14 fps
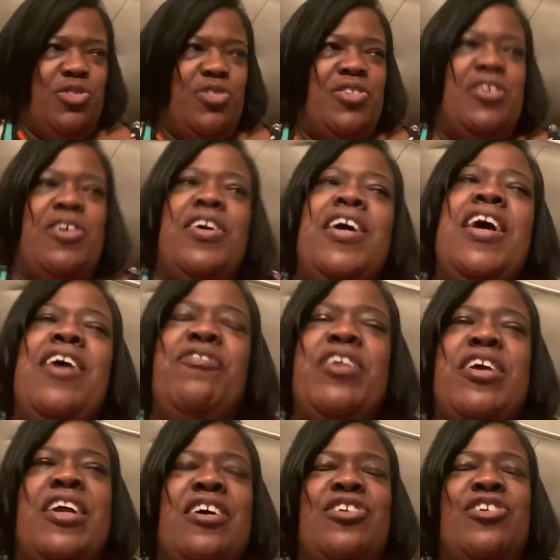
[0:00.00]
So I
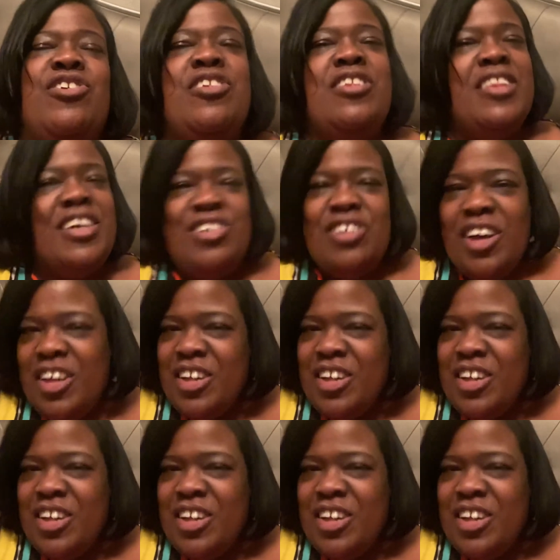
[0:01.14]
figured I'll just let y'all